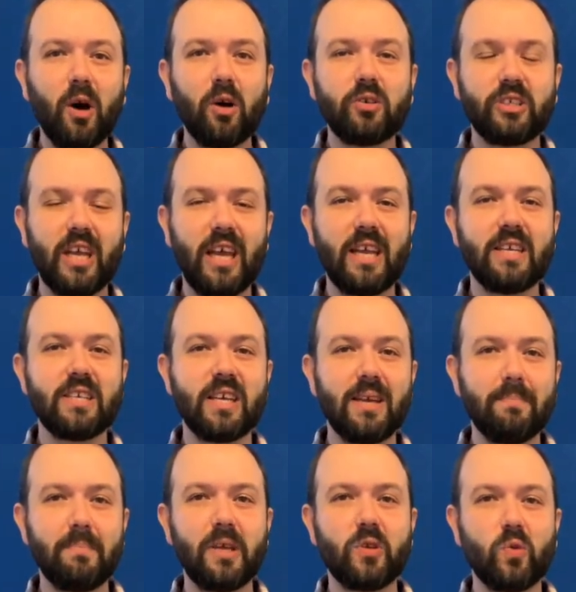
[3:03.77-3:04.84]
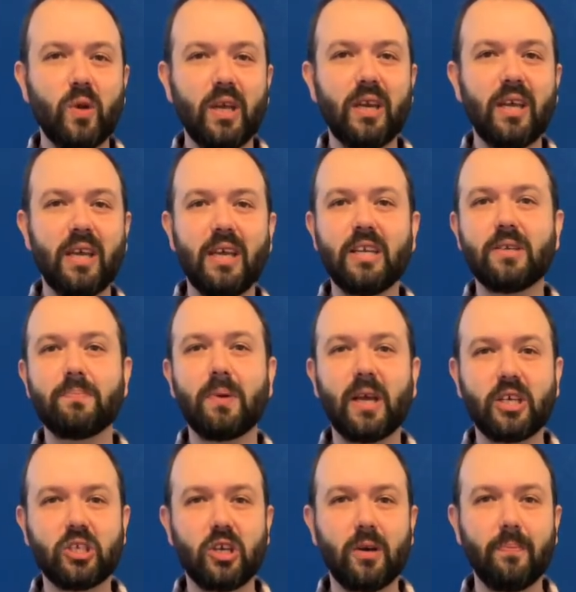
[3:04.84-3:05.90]
change in between each
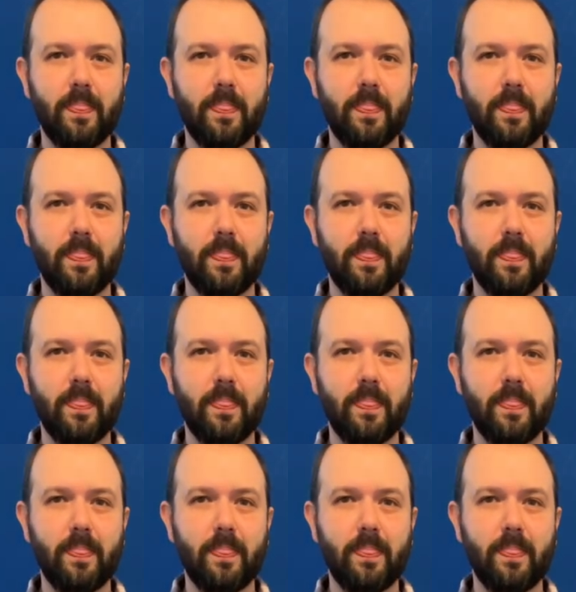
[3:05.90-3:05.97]
picture.